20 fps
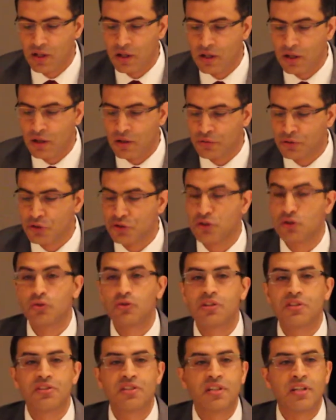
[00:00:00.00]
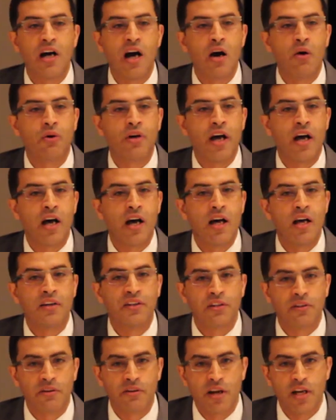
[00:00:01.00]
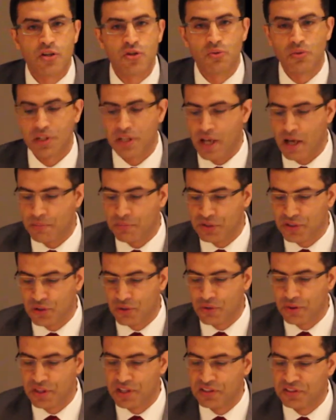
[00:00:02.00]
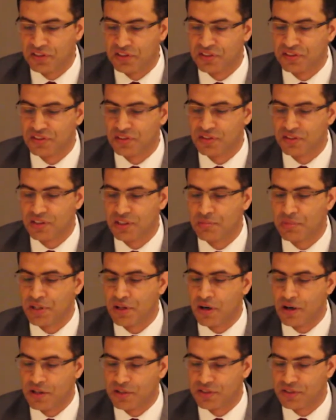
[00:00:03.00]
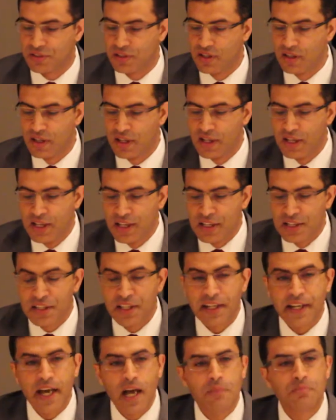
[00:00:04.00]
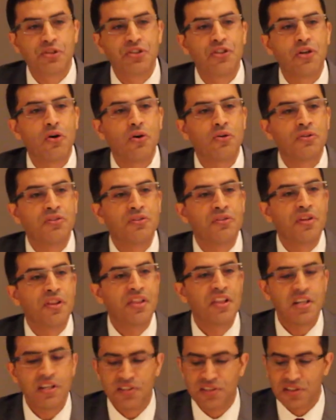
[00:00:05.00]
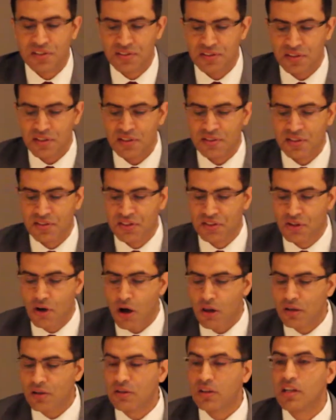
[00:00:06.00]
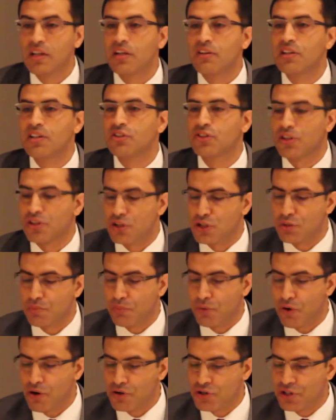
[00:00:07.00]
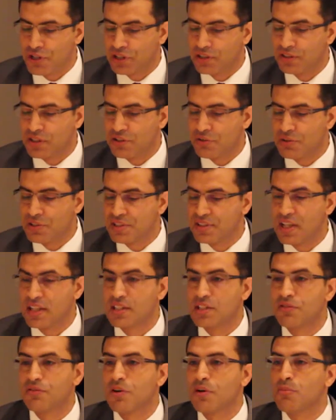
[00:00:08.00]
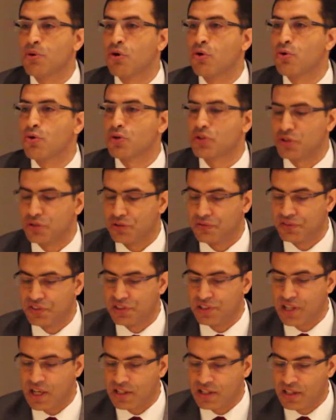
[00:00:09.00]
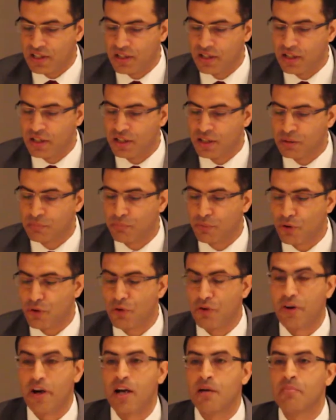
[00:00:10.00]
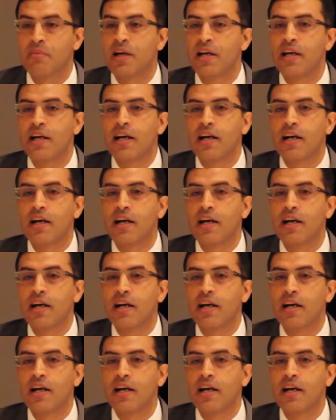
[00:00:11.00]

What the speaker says: of the students in our undergraduate capstone thesis seminars. The capstone thesis is a scholarly research project that results from a course of study in the program,